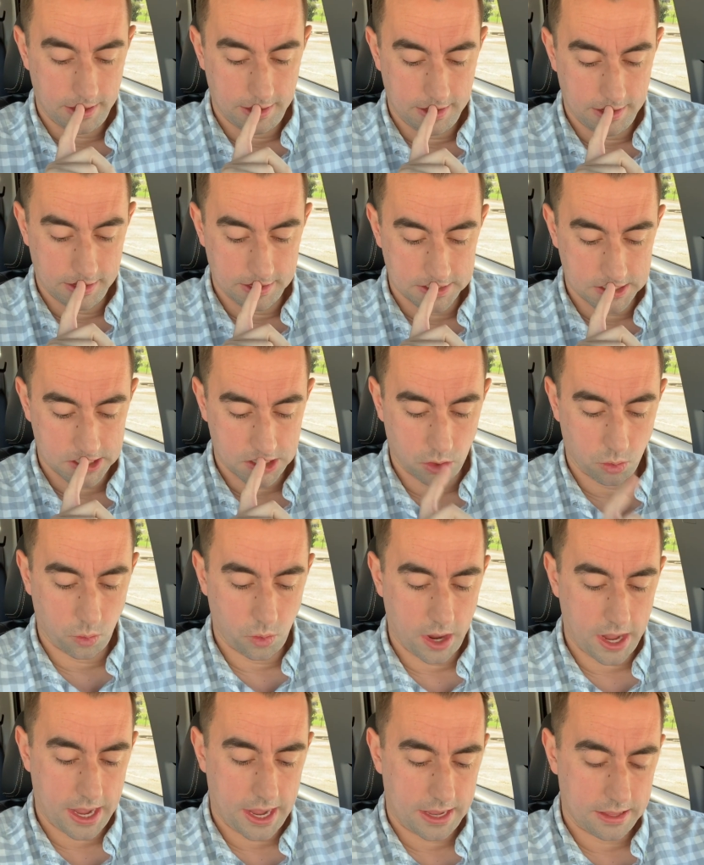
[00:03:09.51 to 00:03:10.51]
is the
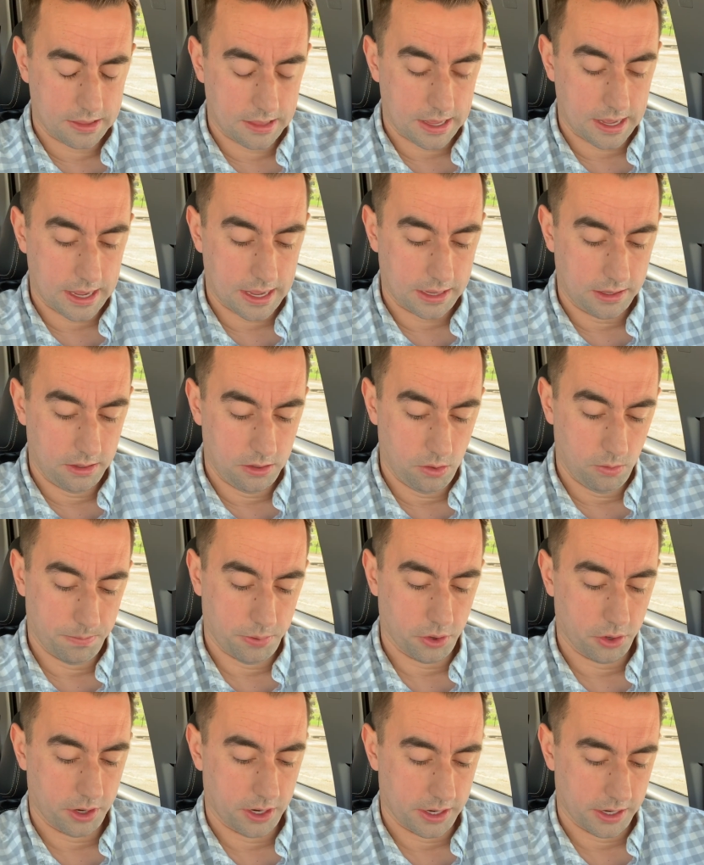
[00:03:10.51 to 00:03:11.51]
way that you
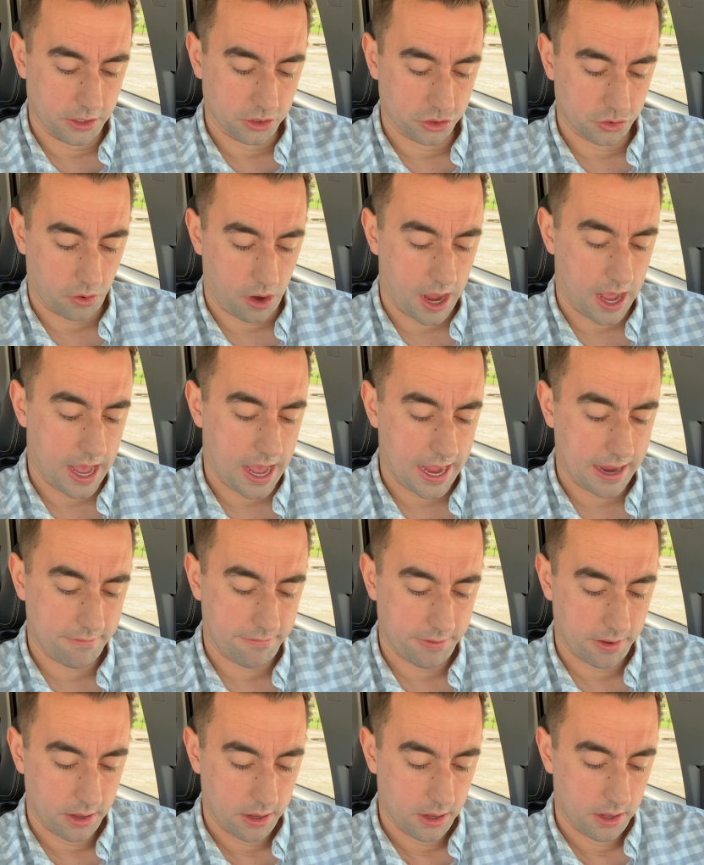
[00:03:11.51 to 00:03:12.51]
put it in drive.